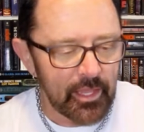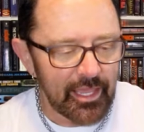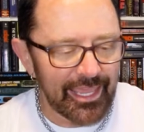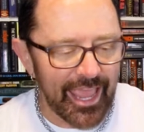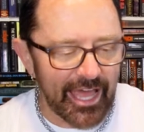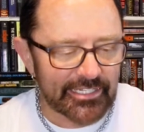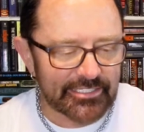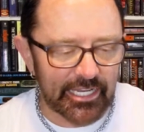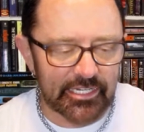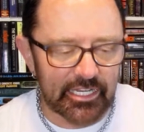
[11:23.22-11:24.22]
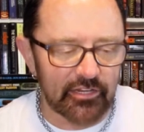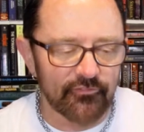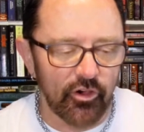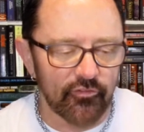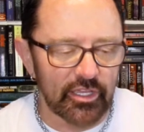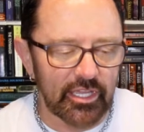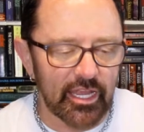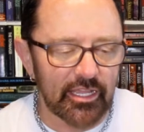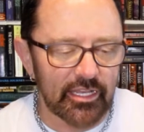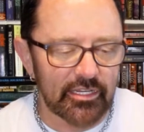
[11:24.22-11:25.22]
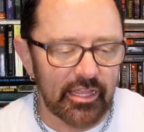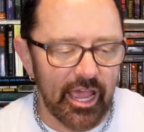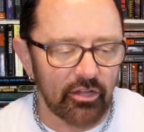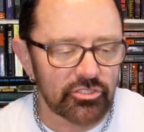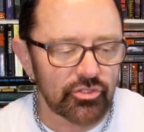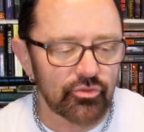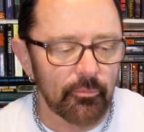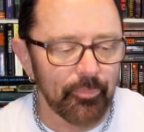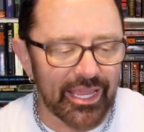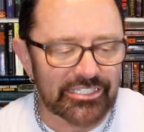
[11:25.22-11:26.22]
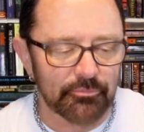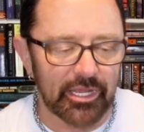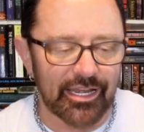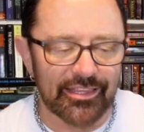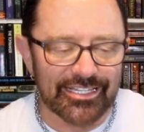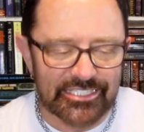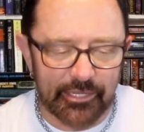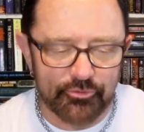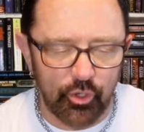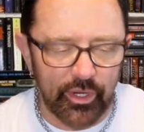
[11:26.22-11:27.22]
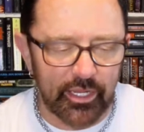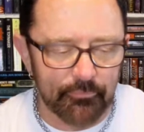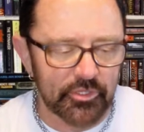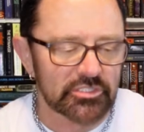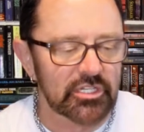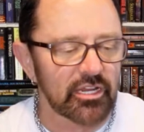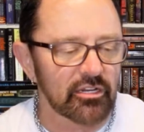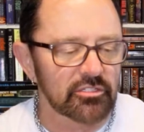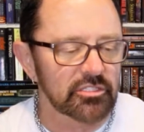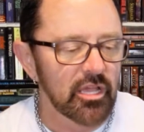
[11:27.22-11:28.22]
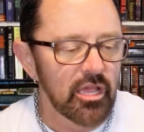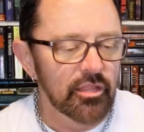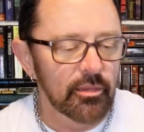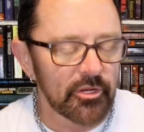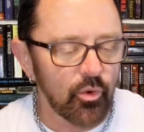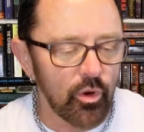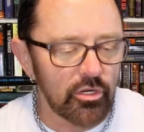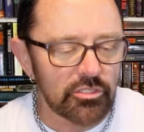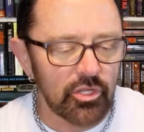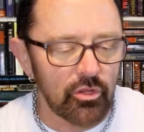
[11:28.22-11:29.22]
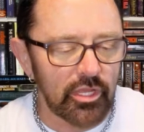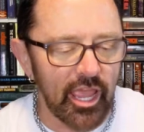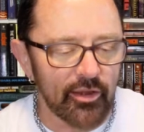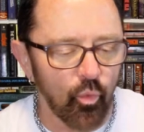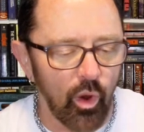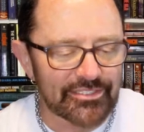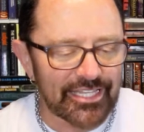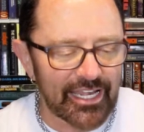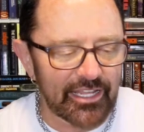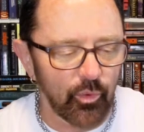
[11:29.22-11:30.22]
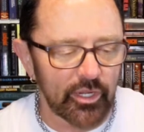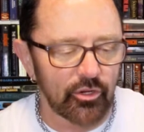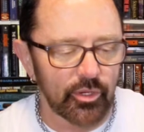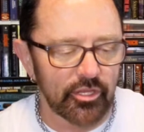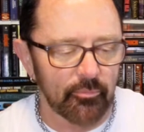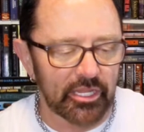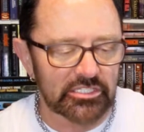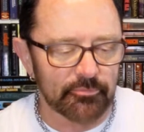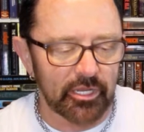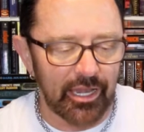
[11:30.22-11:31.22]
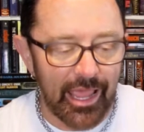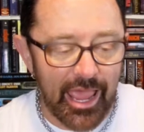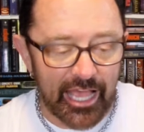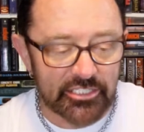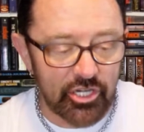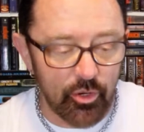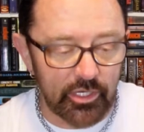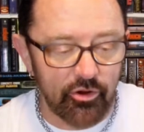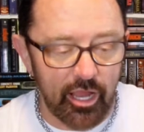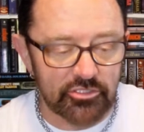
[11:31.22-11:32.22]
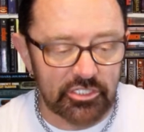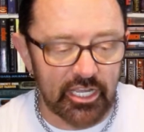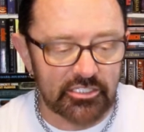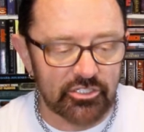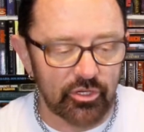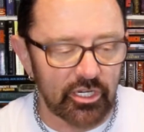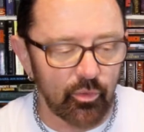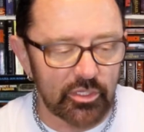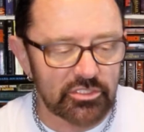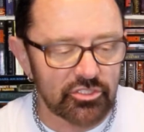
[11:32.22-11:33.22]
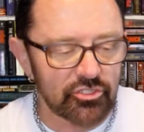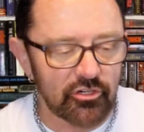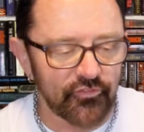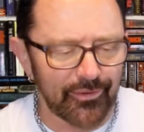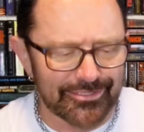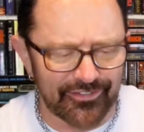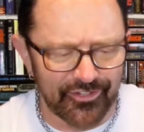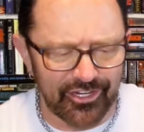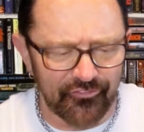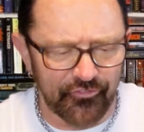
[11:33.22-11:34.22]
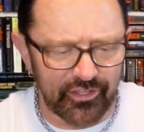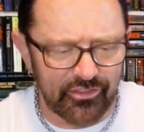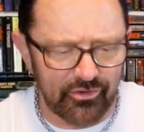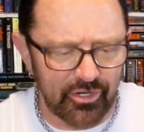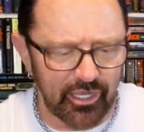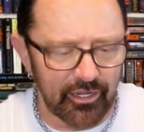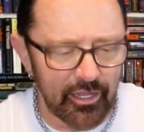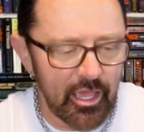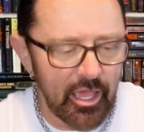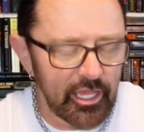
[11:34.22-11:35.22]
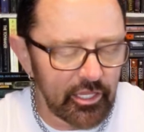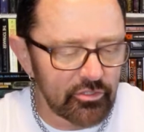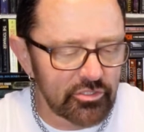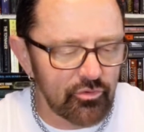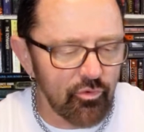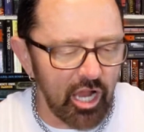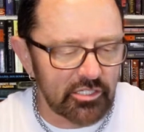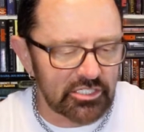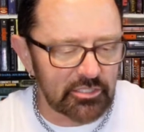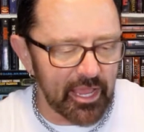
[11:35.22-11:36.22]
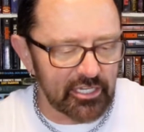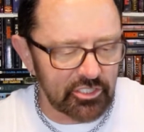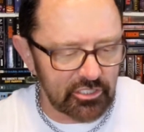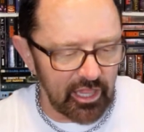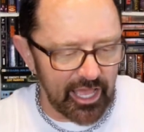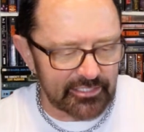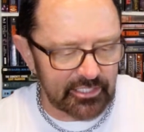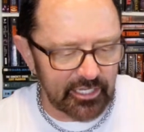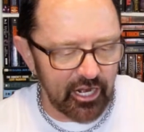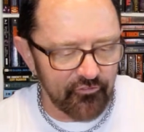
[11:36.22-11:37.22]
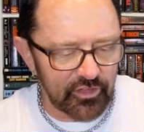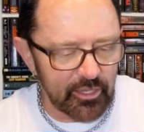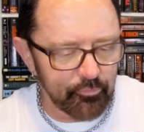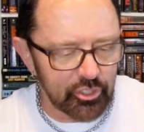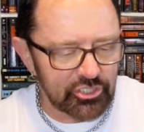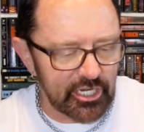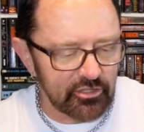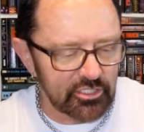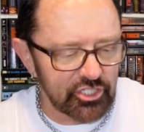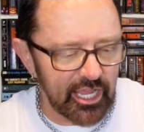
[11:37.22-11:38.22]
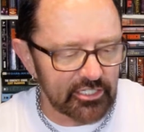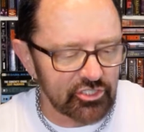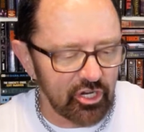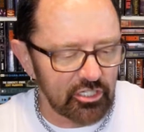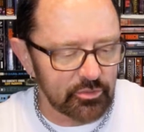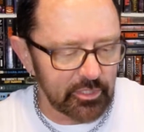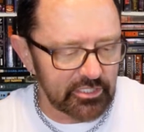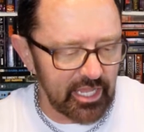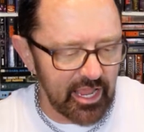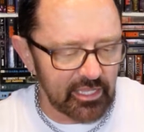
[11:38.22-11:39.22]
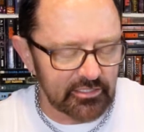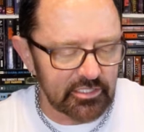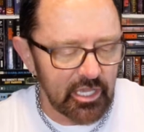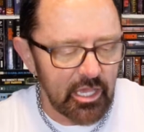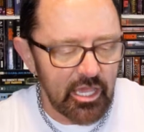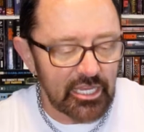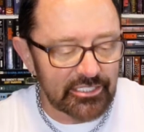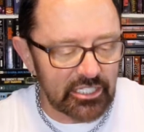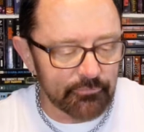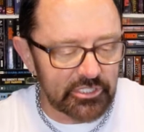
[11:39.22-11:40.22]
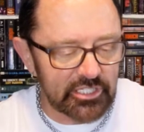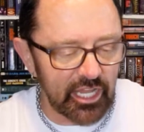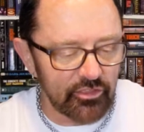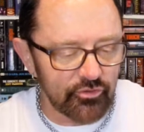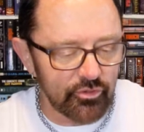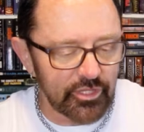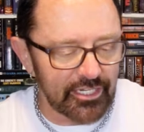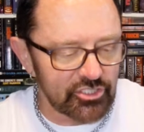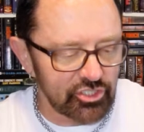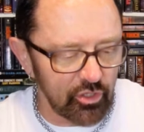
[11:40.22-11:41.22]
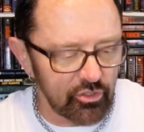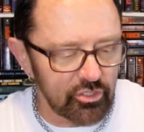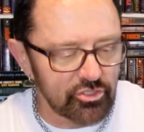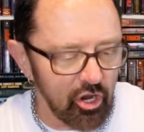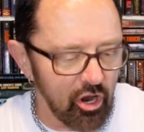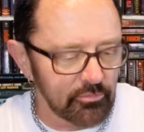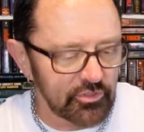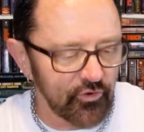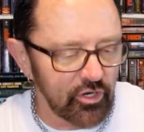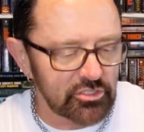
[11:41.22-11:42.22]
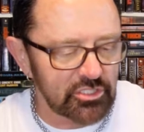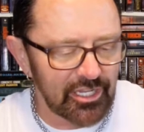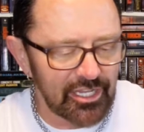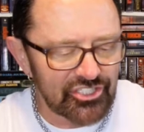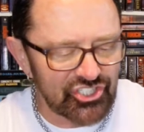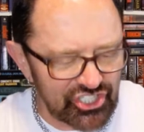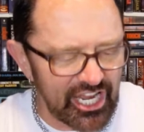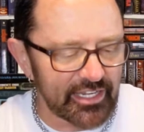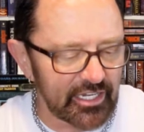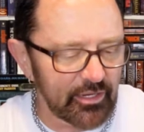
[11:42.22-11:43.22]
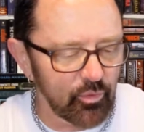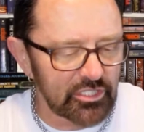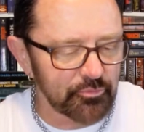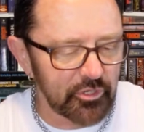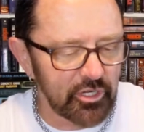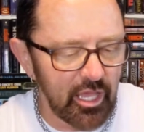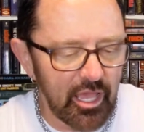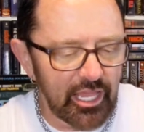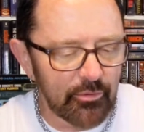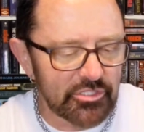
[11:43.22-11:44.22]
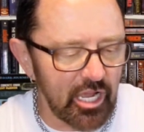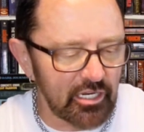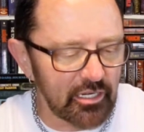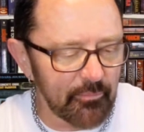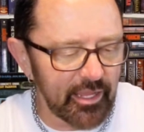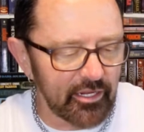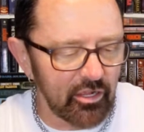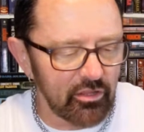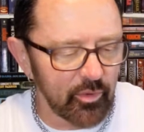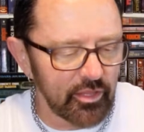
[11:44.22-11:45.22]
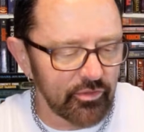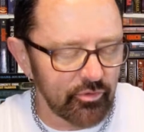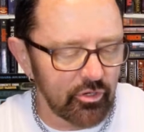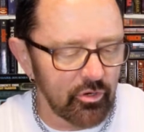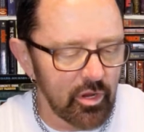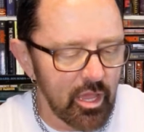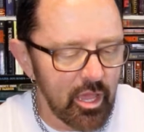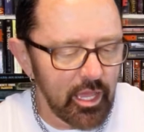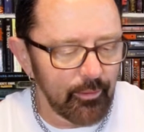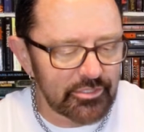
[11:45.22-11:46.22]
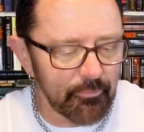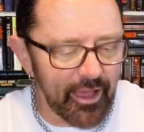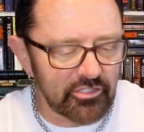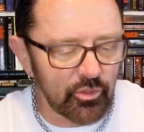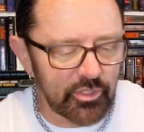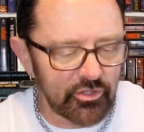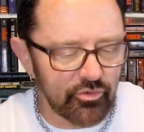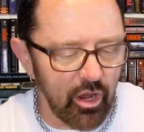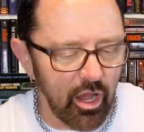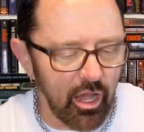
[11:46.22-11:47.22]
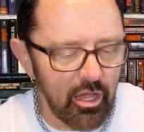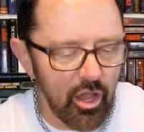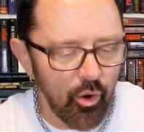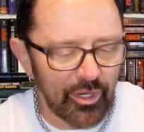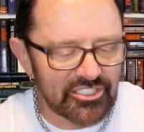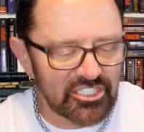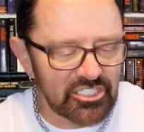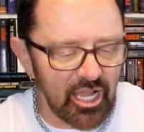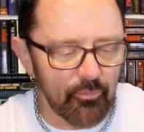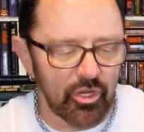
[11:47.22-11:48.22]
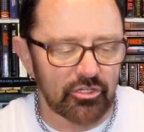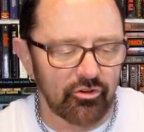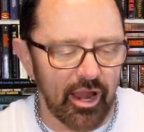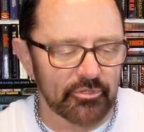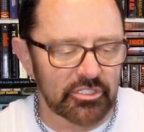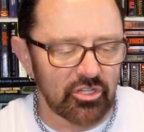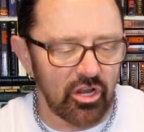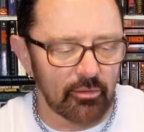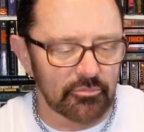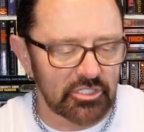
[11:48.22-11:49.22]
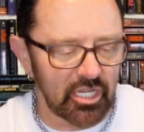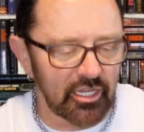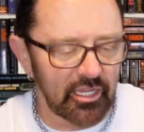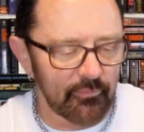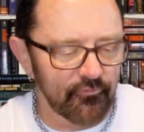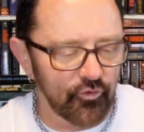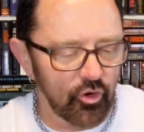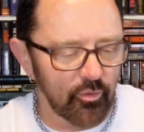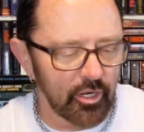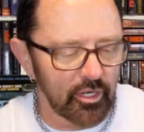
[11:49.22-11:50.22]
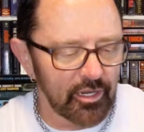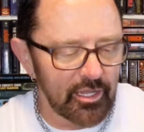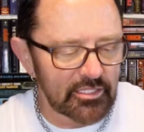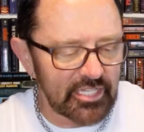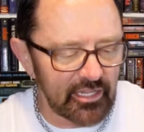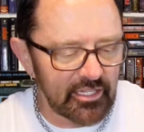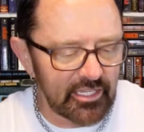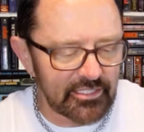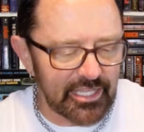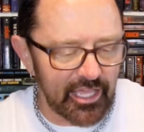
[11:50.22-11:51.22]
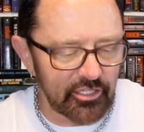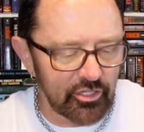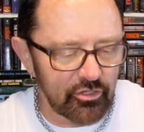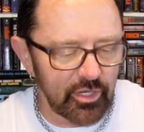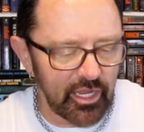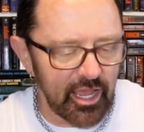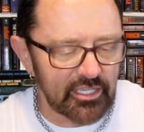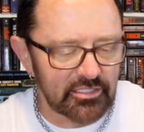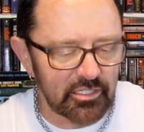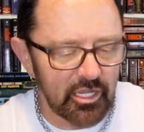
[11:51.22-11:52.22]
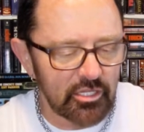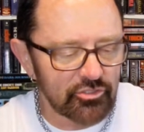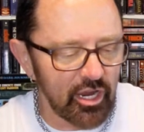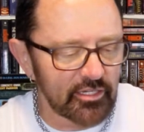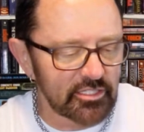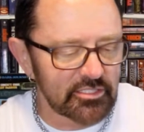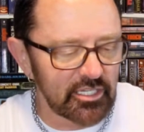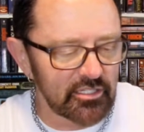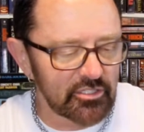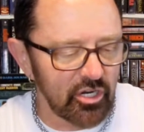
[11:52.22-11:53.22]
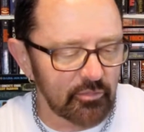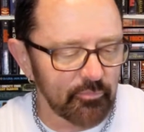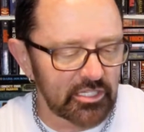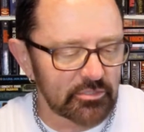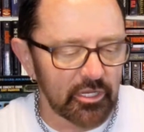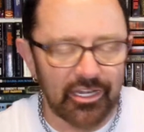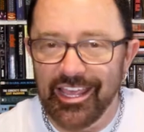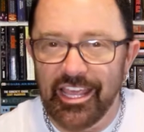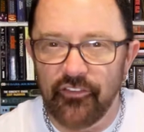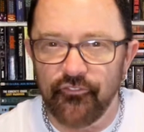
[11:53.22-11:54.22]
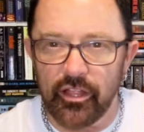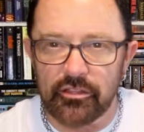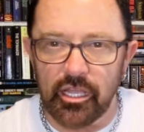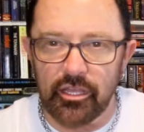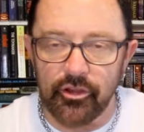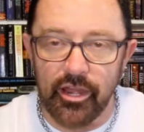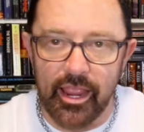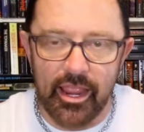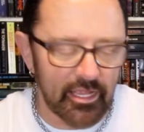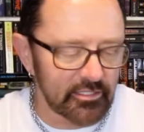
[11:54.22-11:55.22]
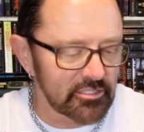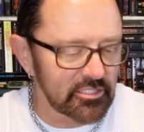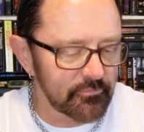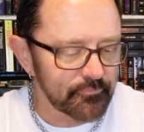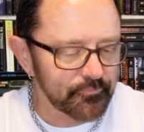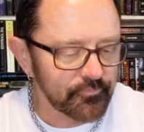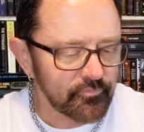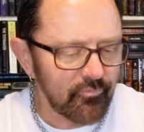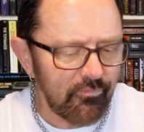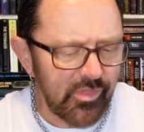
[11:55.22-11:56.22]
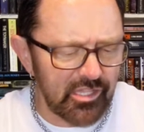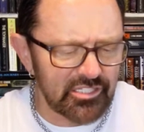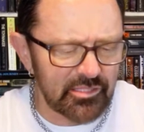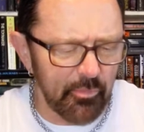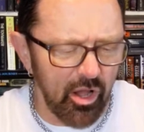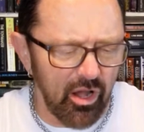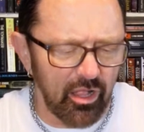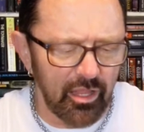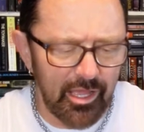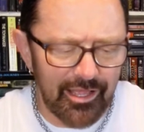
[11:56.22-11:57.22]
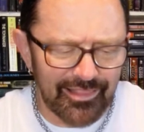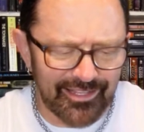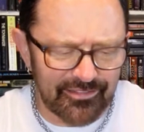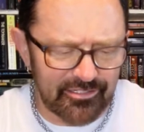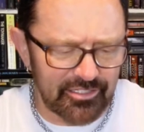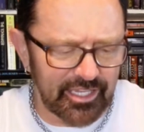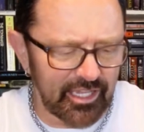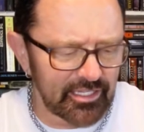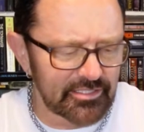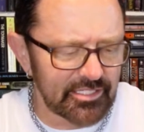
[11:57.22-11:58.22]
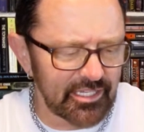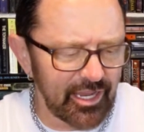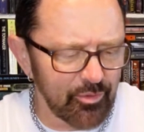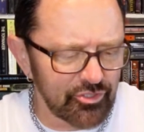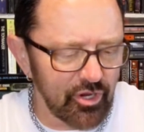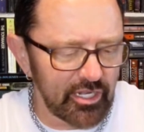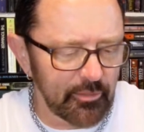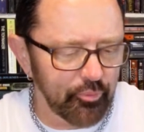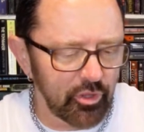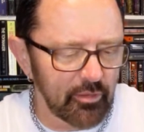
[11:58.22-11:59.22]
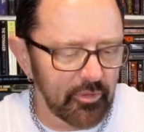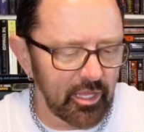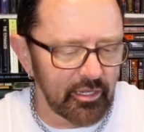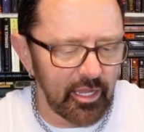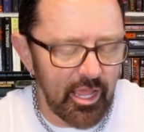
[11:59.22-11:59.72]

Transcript: He had a technique involving getting into the house through the basement and then tiptoeing up the stairs. The McWhirters only had one tiny window in their basement. As Noah crouched next to it, he wasn't sure if he was even going to fit through it. He used a rock to smash the glass and carefully pushed out the jagged shards with his hands. He slipped his head through, then his shoulders, arms first. "Shit," he whispered. He was not going to make it all the way through. He was about to withdraw when someone grabbed his arms, tugging him forward. "Tenley, is that you?" he asked, trying to see in the dark basement. He felt other hands. Small, like little kids, and they were trying to pull him in.